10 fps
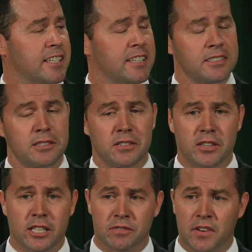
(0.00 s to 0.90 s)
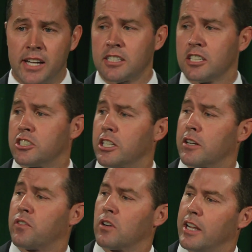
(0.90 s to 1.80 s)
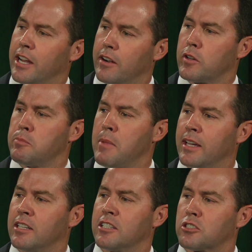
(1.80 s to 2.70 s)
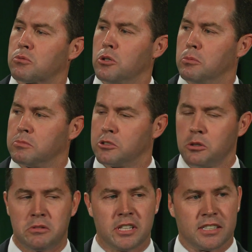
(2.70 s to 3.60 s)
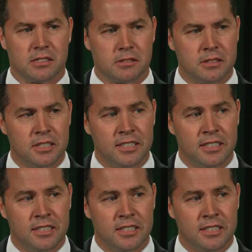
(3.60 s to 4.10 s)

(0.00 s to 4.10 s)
And the advice I'd share for every man in this room: 2 things.